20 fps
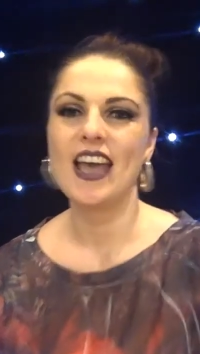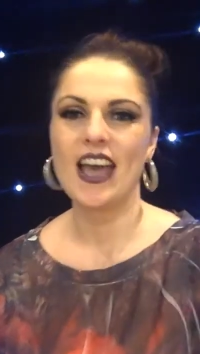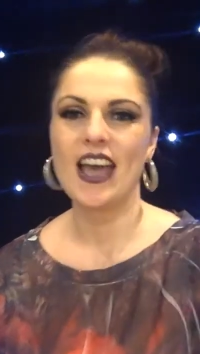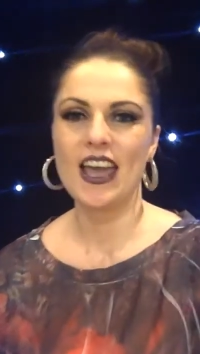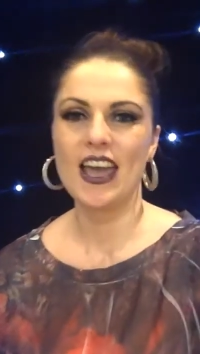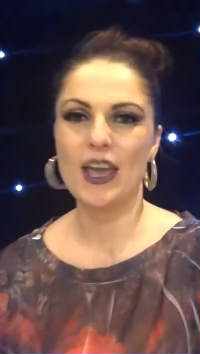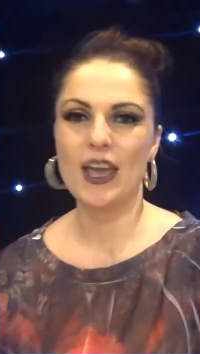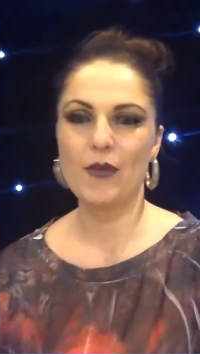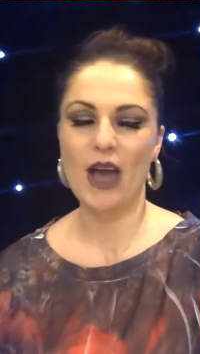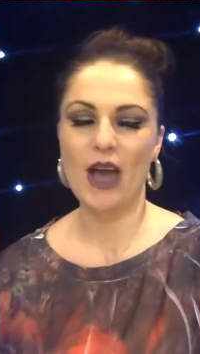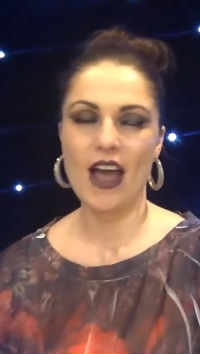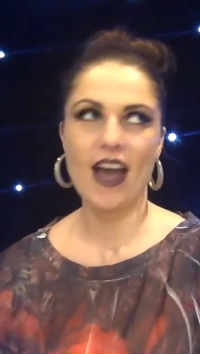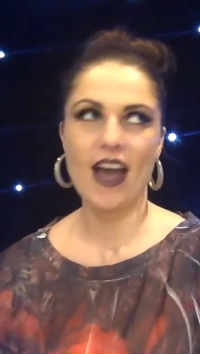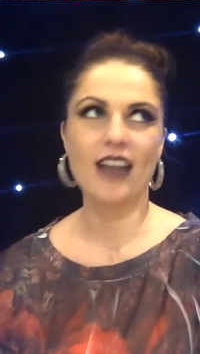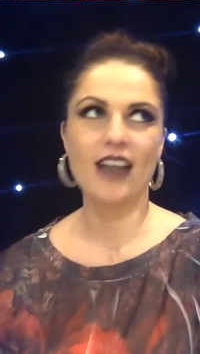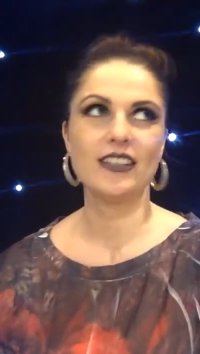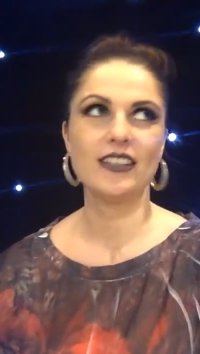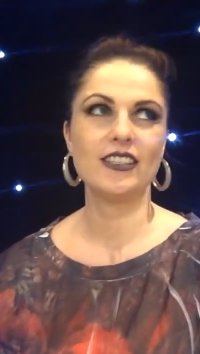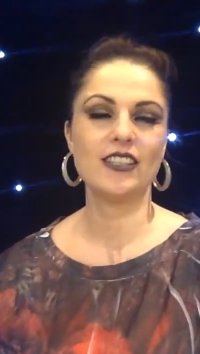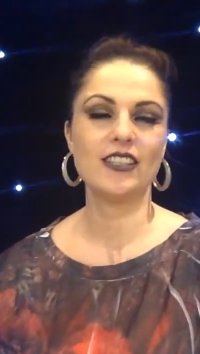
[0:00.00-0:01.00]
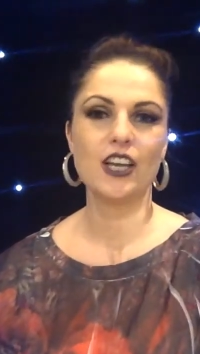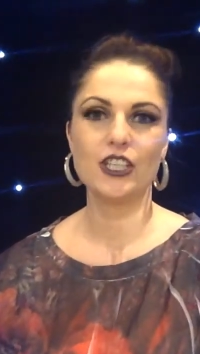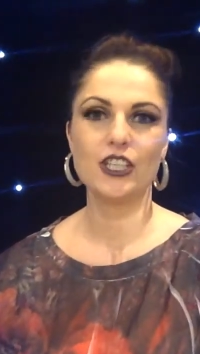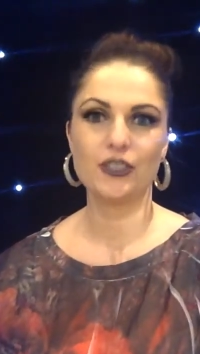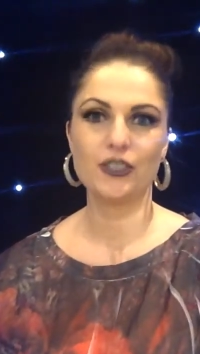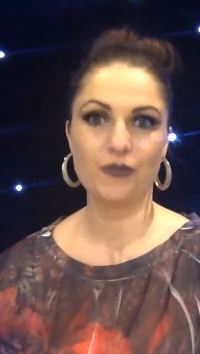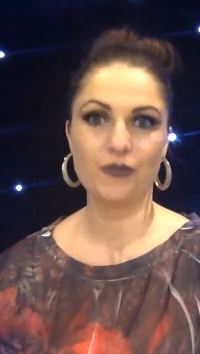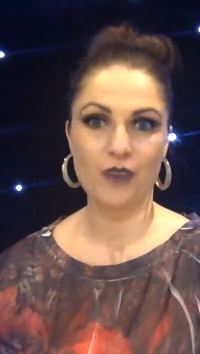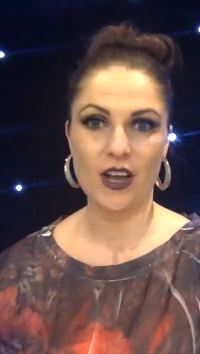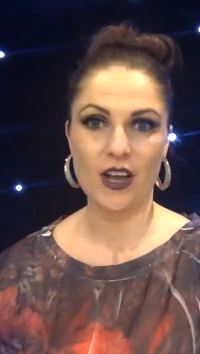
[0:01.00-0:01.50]
I had
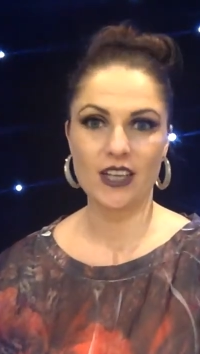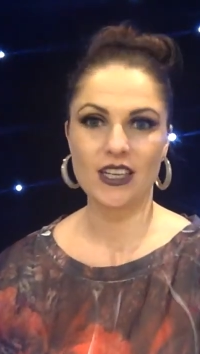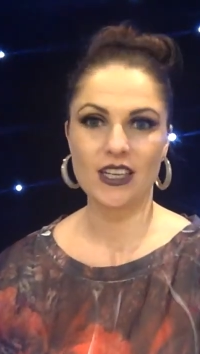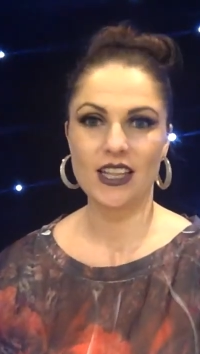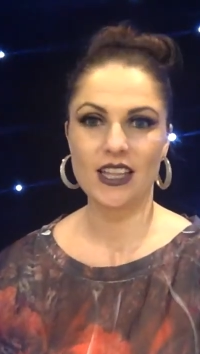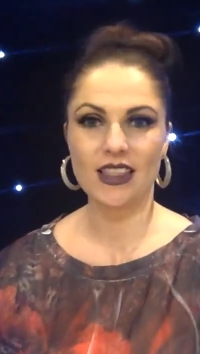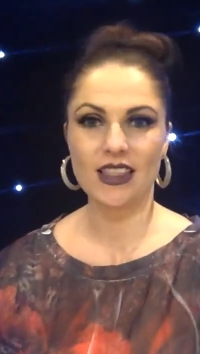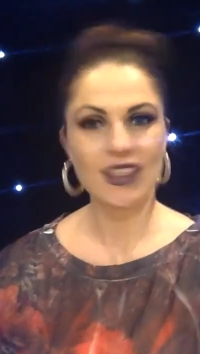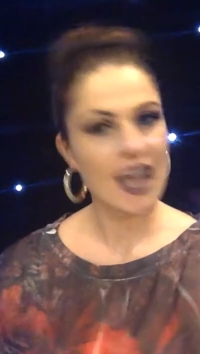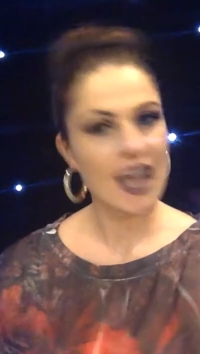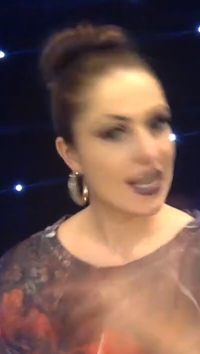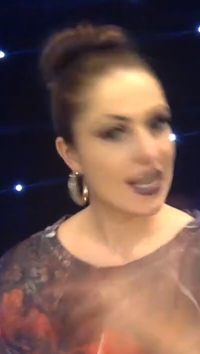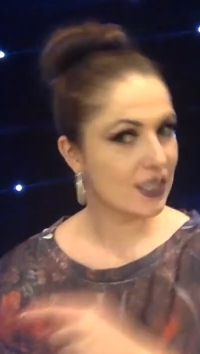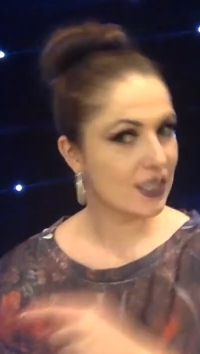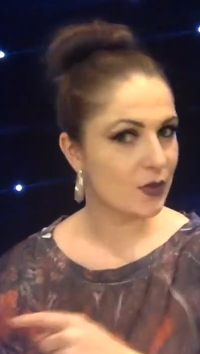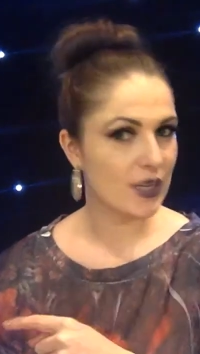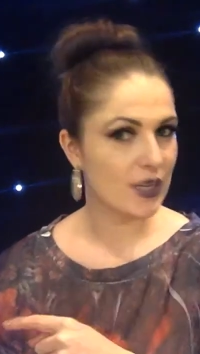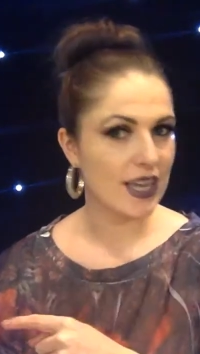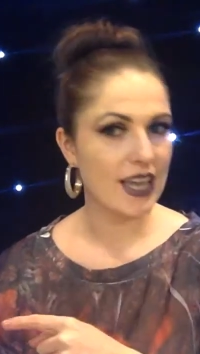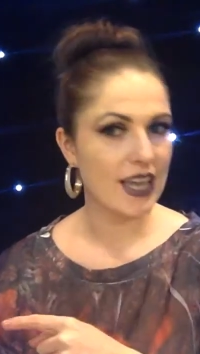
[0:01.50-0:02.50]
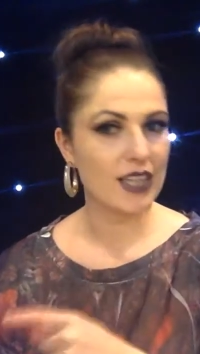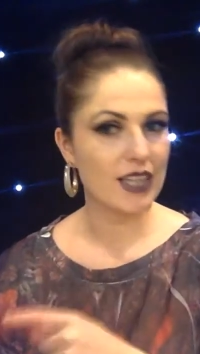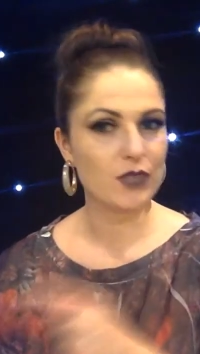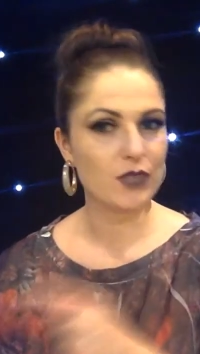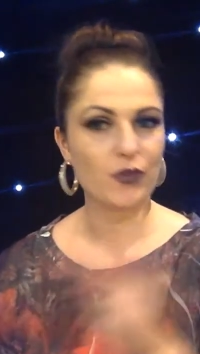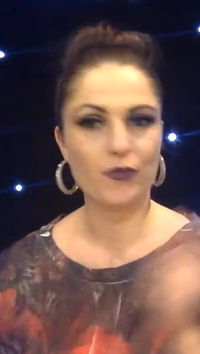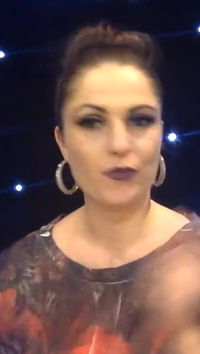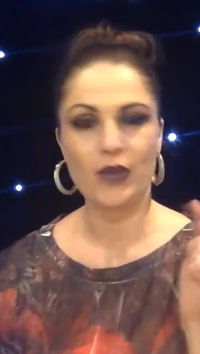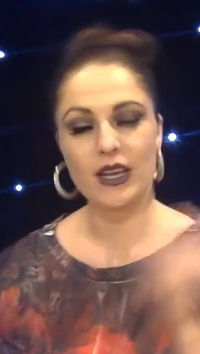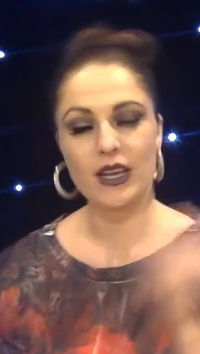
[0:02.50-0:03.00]
such fun last weekend
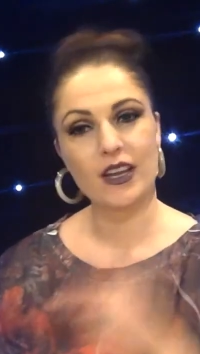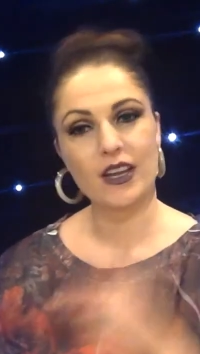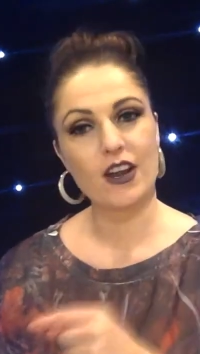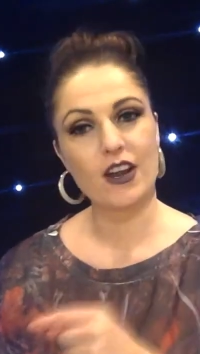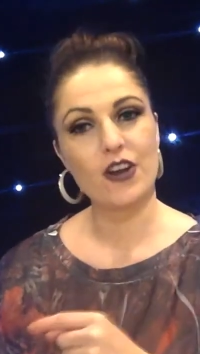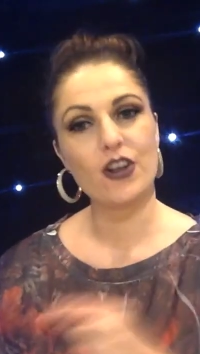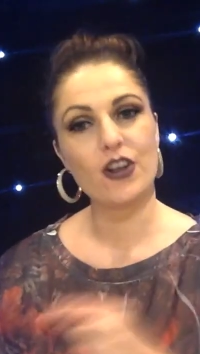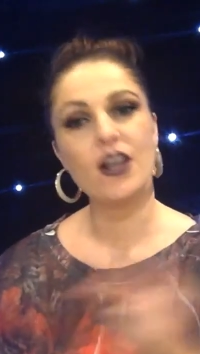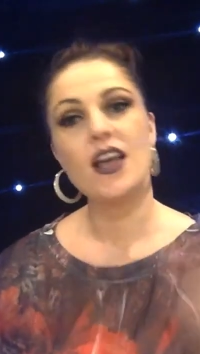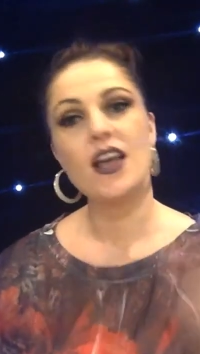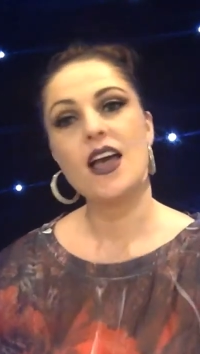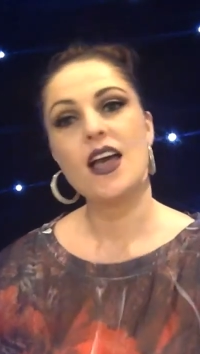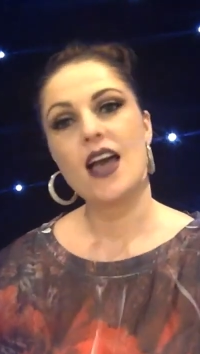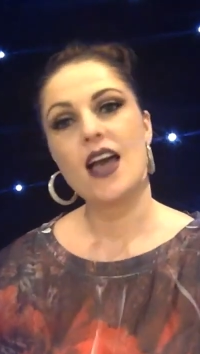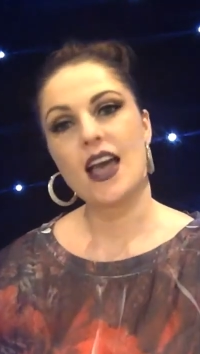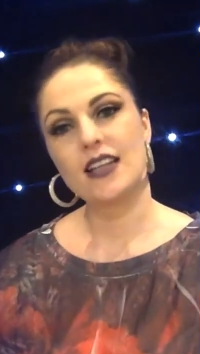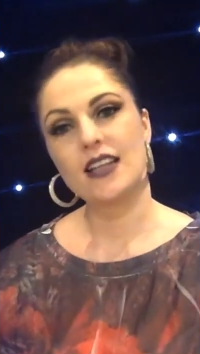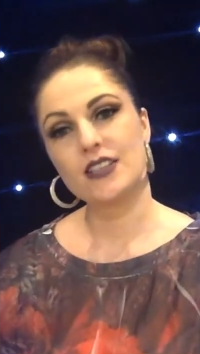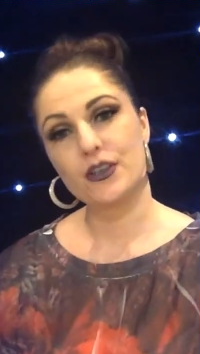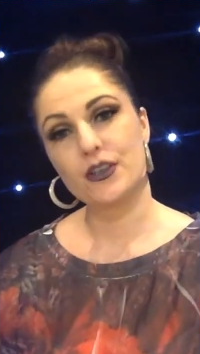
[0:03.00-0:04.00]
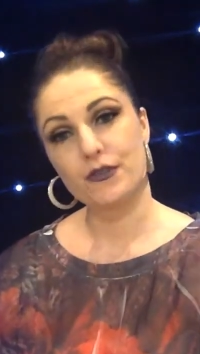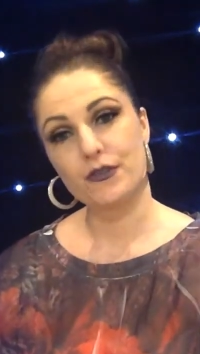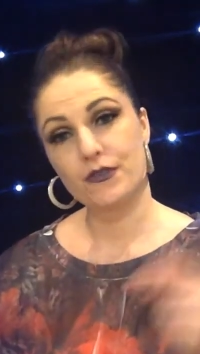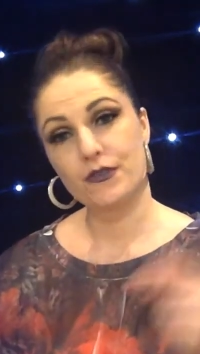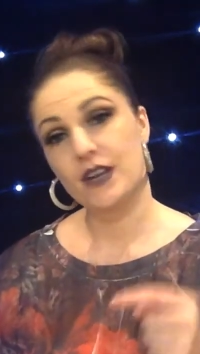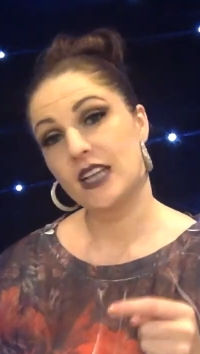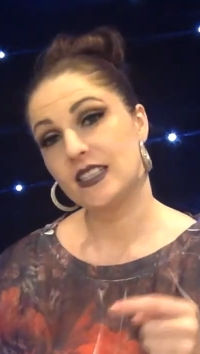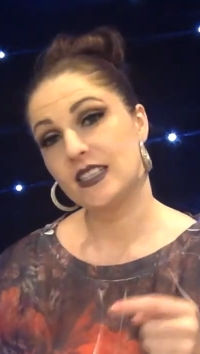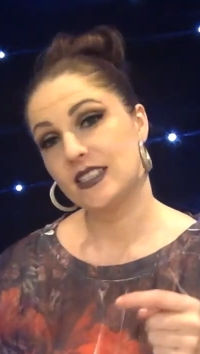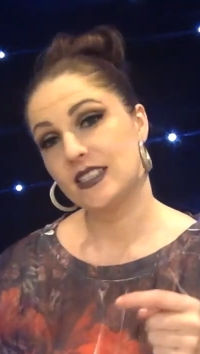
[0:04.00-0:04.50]
with my girl and her
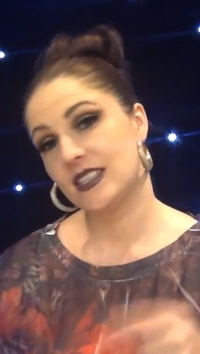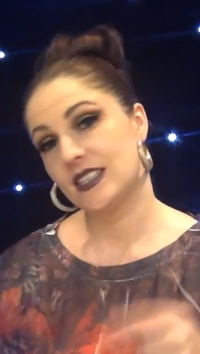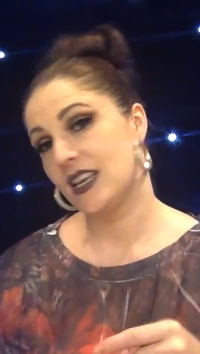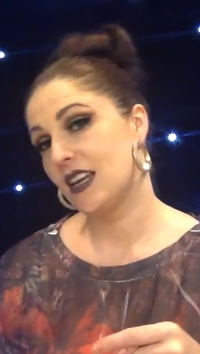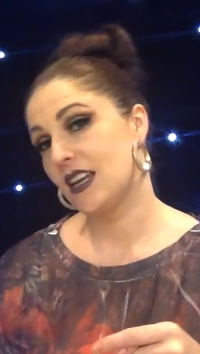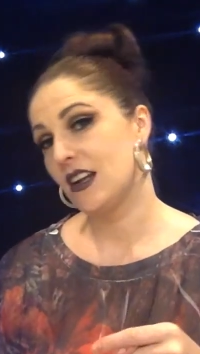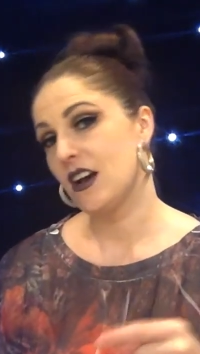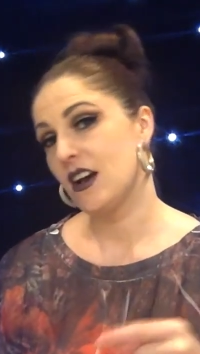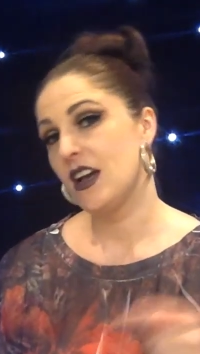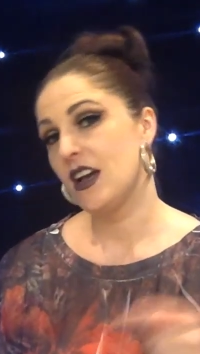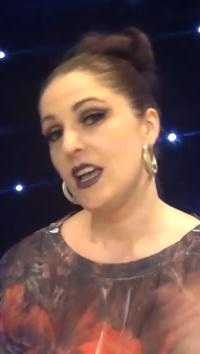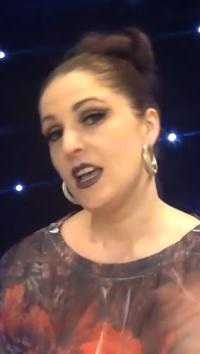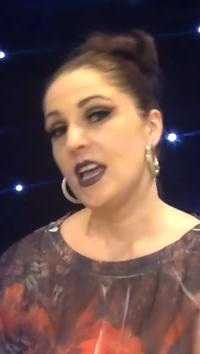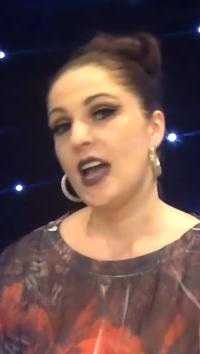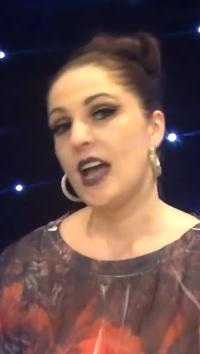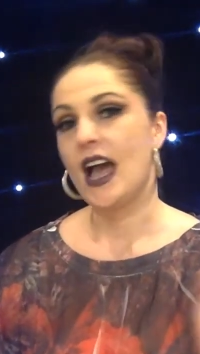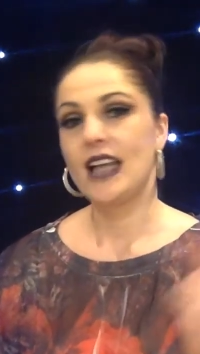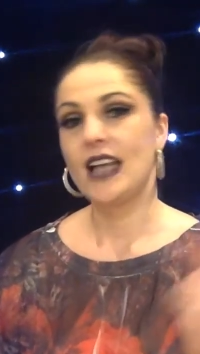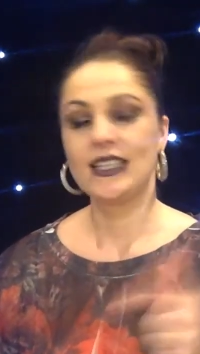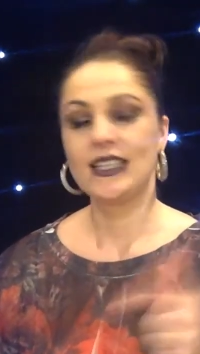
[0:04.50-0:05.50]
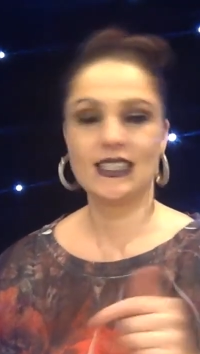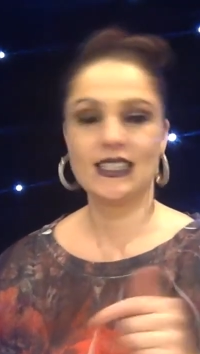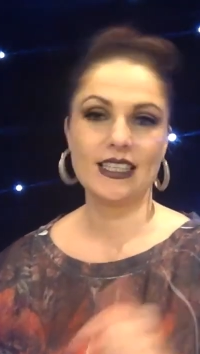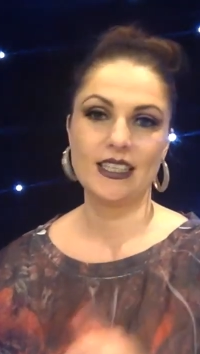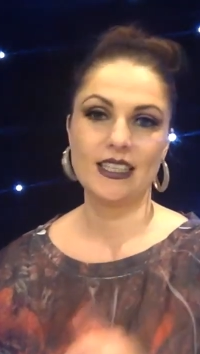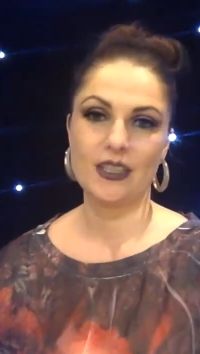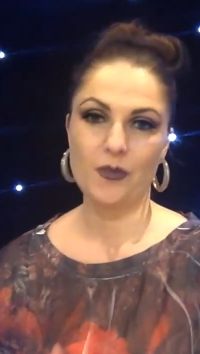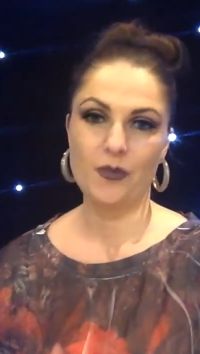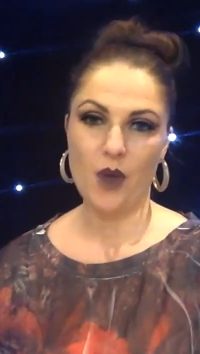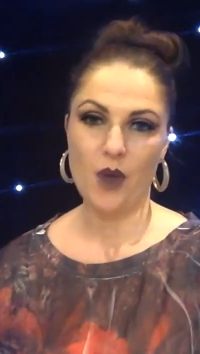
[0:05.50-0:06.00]
friend Sarah at Tea
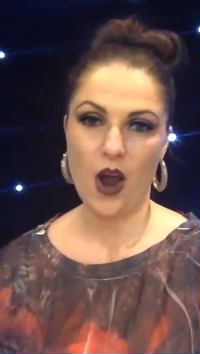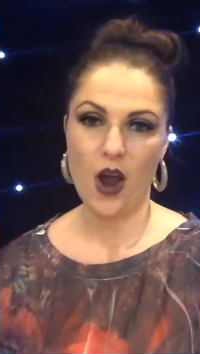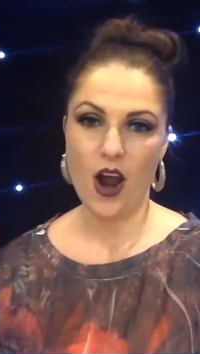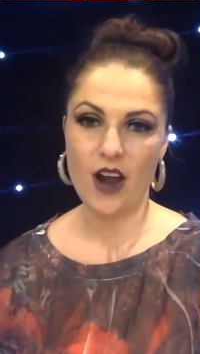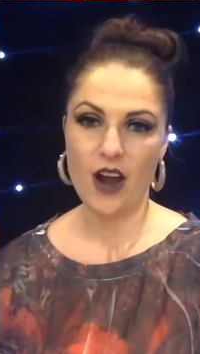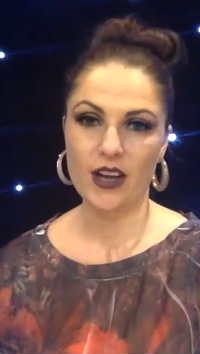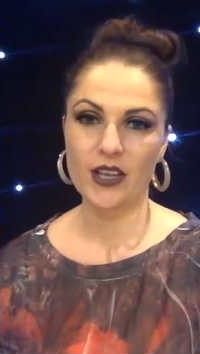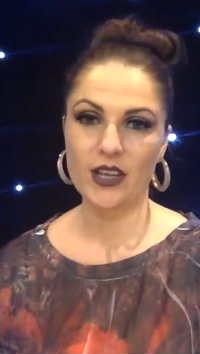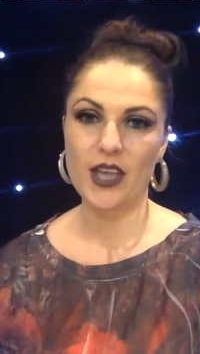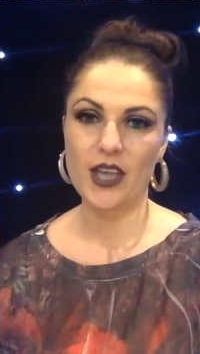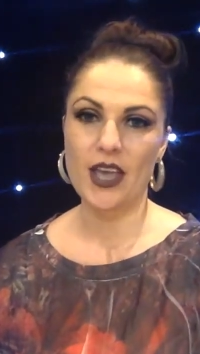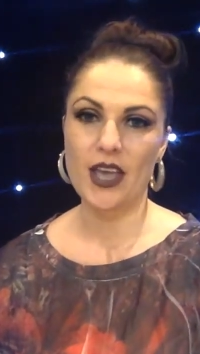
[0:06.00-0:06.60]
in the Park.